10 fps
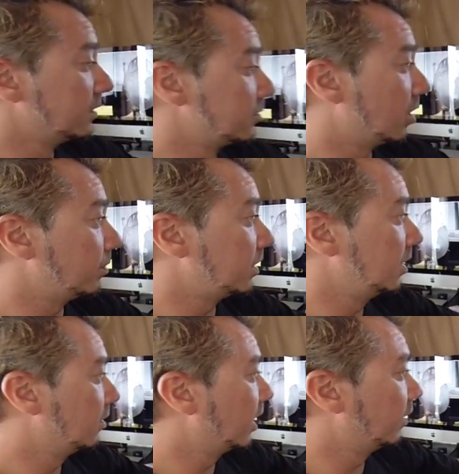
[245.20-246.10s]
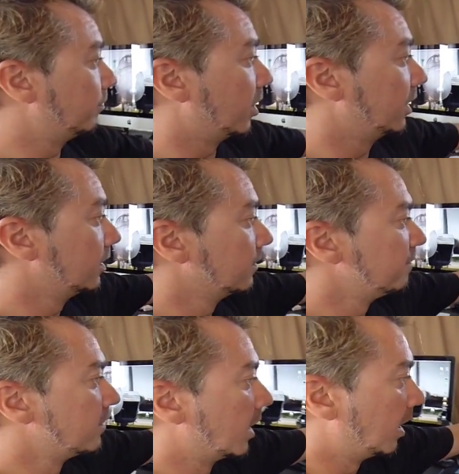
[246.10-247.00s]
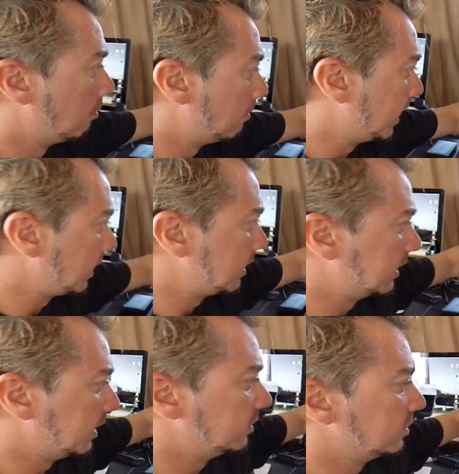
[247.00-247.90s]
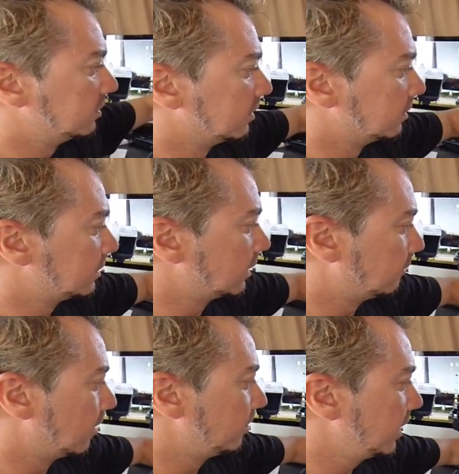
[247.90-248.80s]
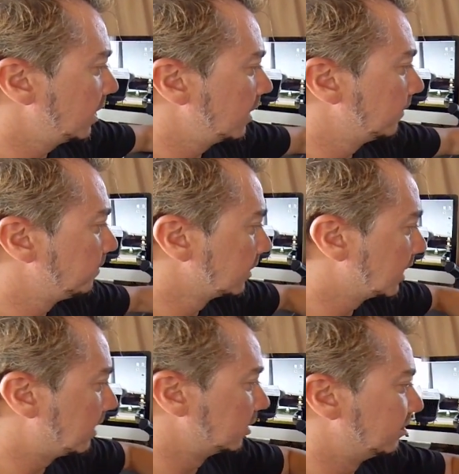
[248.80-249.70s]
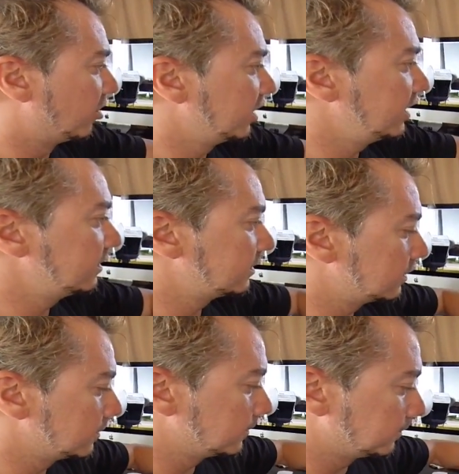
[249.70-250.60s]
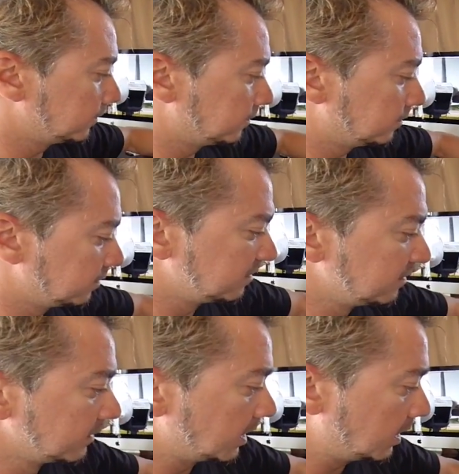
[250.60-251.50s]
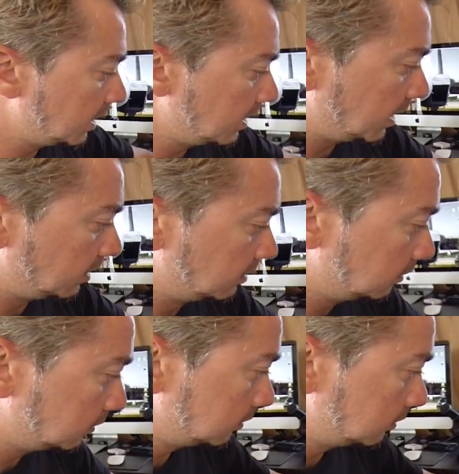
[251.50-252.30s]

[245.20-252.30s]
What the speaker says: So up here I have my main lenses and stuff up there, a couple of bodies, and then